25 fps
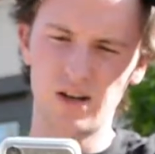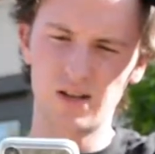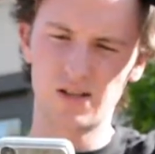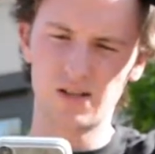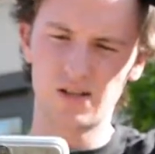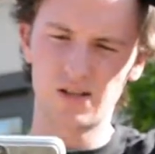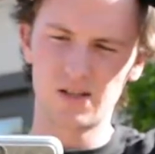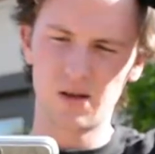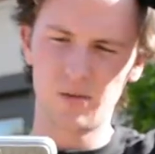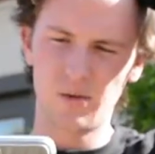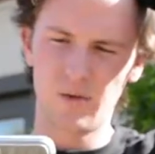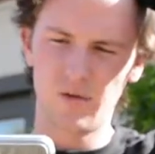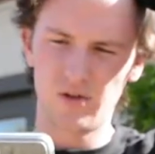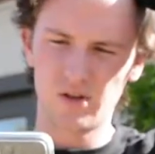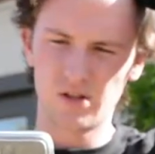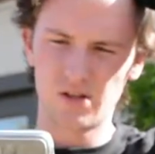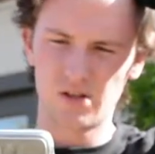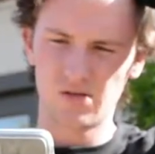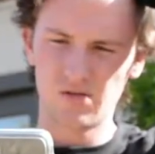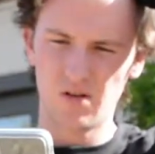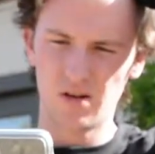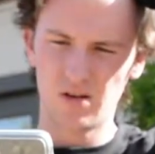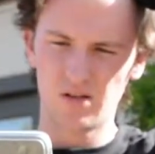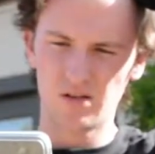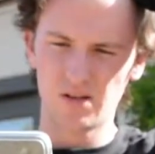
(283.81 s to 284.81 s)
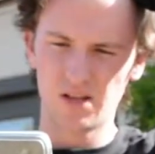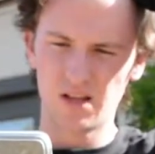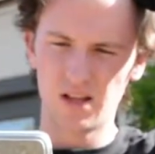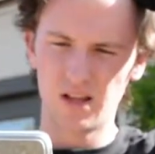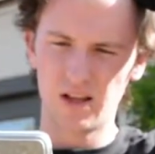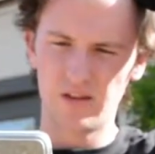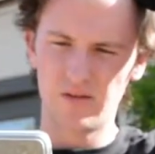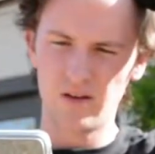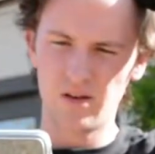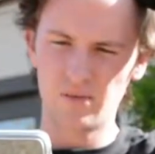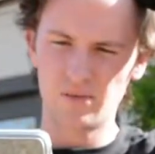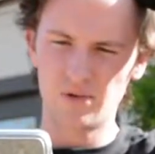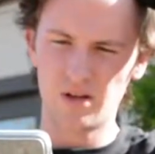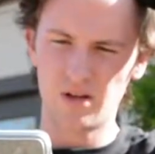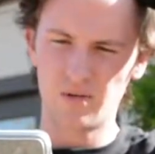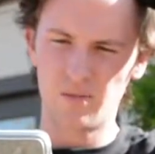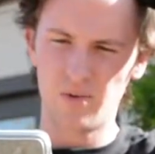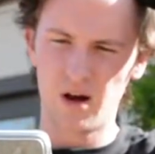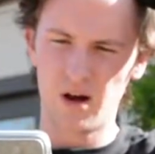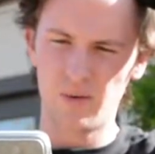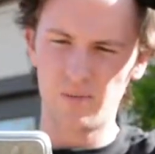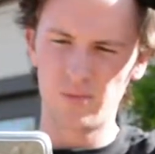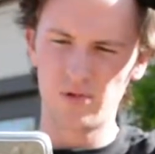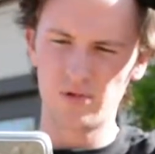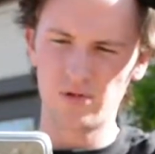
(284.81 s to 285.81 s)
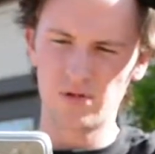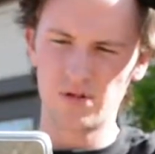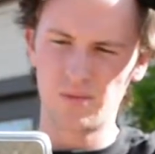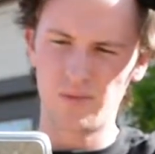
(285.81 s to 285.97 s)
as some of us struggle to live up to the popular